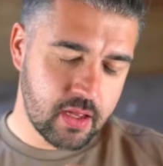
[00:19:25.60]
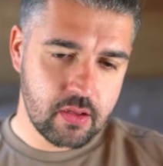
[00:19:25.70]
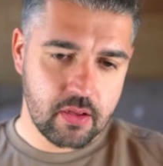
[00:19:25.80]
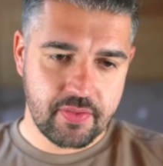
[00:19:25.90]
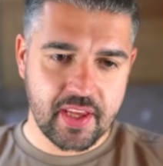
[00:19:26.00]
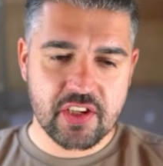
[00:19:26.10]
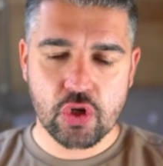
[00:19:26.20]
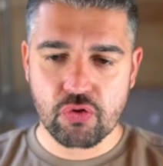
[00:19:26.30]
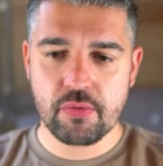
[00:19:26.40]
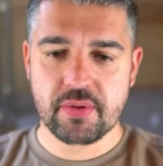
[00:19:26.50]
this
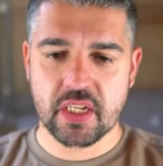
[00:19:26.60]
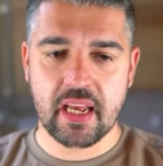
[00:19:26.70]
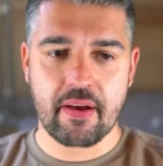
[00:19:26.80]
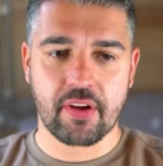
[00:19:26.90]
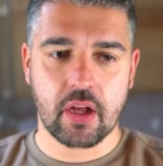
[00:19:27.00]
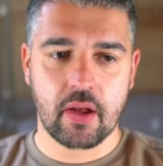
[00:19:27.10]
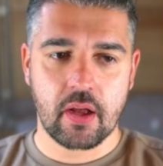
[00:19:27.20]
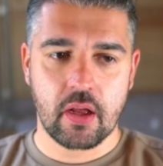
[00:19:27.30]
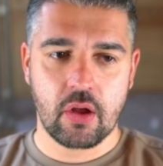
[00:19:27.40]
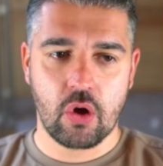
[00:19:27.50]
groups together
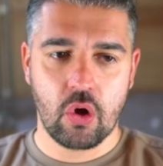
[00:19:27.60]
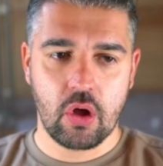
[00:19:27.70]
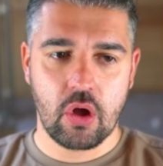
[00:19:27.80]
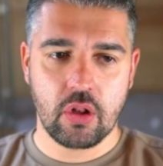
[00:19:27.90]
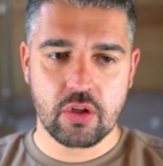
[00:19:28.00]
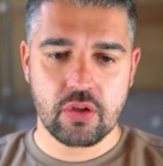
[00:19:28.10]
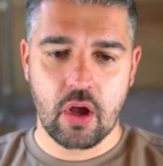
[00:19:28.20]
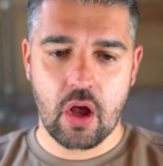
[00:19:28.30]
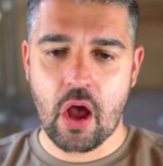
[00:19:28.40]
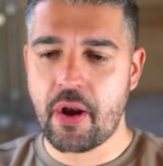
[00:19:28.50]

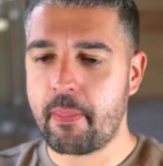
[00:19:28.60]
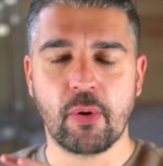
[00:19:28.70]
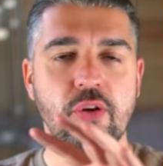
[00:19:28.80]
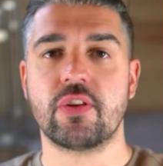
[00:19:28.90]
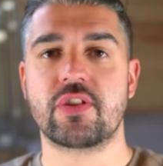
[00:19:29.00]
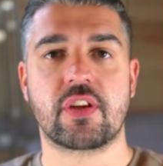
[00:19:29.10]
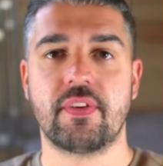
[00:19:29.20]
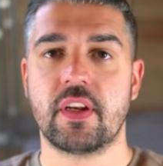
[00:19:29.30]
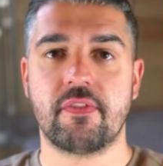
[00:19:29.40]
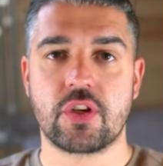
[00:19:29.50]
an abundance of
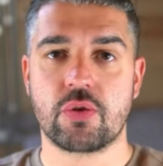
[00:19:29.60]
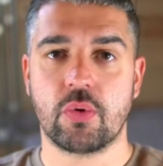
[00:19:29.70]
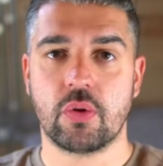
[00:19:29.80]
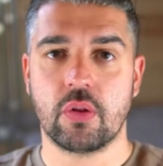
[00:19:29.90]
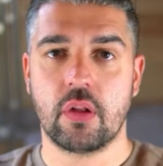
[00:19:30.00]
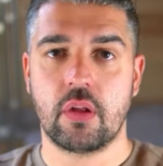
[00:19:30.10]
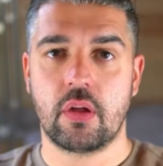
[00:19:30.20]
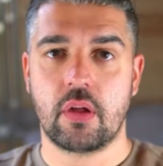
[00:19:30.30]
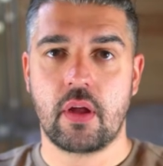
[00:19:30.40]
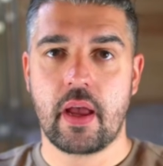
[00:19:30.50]
individual
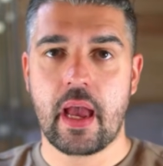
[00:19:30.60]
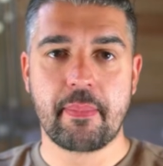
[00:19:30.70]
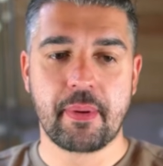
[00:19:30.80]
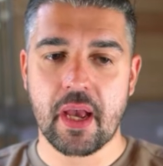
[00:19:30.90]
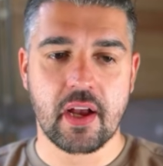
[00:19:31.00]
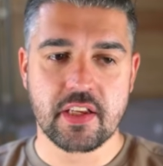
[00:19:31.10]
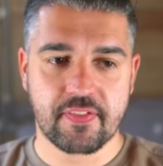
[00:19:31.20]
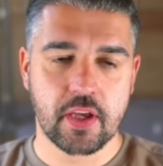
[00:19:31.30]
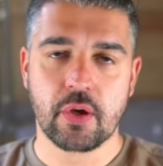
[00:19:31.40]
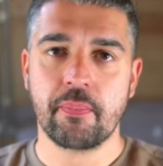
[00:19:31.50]
APIs for
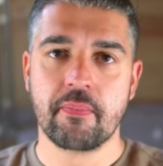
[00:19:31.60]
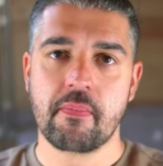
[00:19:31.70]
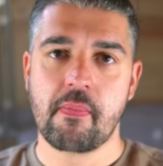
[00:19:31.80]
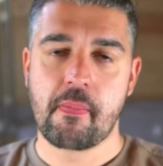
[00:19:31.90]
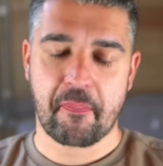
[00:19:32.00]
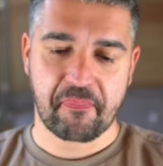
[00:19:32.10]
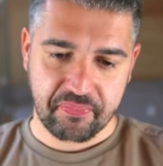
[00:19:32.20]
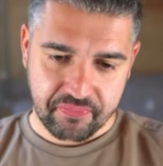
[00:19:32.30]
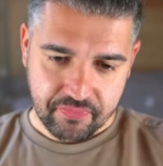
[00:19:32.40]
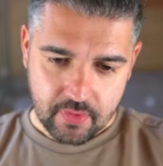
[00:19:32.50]
you.
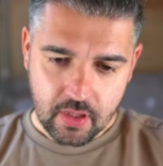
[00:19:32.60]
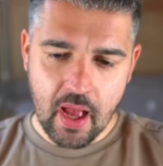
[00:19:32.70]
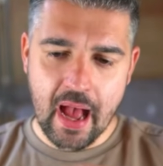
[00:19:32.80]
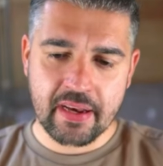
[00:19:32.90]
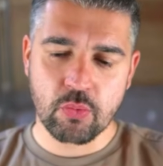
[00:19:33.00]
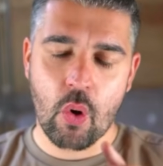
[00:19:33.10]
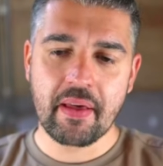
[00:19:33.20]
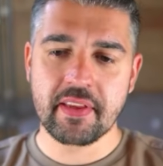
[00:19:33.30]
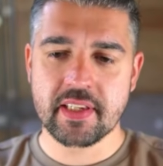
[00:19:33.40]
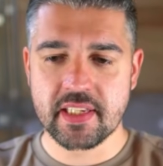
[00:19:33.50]
And why
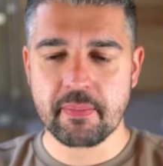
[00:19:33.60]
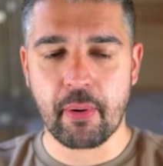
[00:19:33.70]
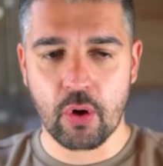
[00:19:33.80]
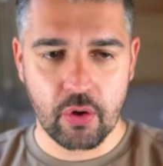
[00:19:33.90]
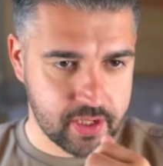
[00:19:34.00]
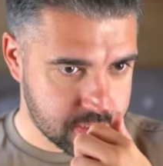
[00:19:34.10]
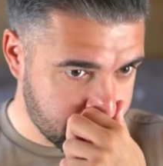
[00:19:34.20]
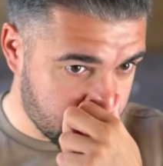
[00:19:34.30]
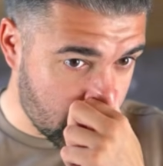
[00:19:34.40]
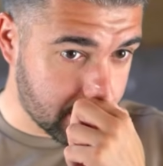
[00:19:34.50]
this is important is
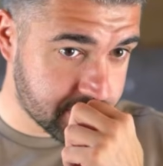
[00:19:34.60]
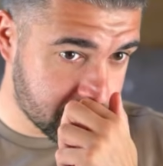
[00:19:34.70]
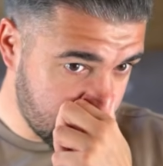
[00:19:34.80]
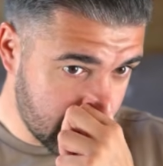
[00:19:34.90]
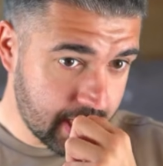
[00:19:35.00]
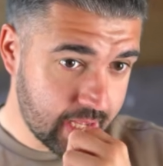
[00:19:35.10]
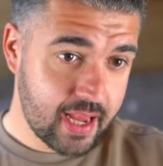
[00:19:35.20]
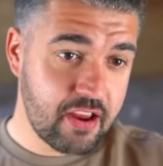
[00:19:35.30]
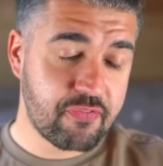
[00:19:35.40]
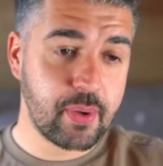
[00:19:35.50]
because
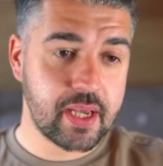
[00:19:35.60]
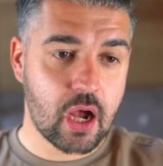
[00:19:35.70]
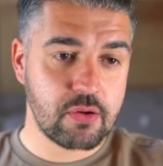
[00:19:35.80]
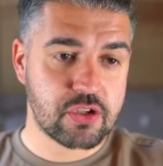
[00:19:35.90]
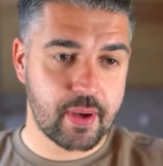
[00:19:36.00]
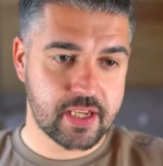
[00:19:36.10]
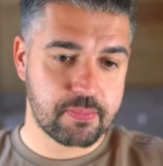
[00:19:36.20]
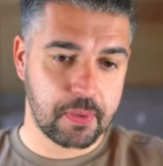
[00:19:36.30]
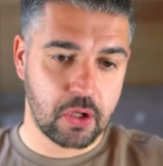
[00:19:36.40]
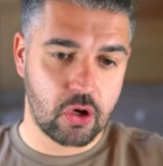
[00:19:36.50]
if we go to
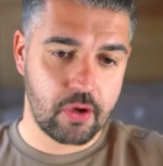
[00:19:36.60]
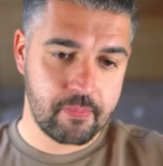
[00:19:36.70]
explore